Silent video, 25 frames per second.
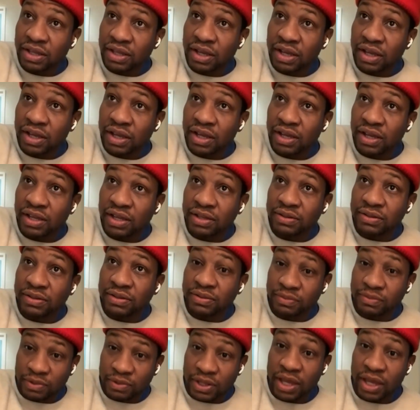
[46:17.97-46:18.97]
uh
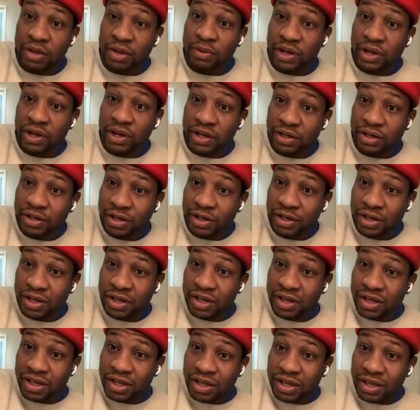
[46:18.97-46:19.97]
went haywire
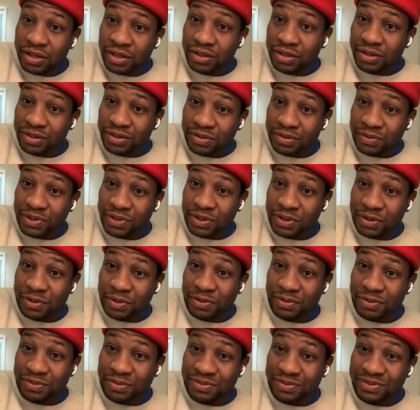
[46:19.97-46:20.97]
and when
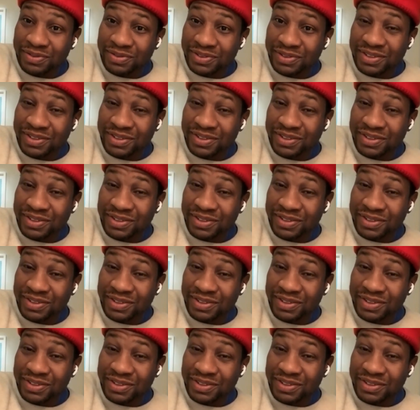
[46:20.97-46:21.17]
you're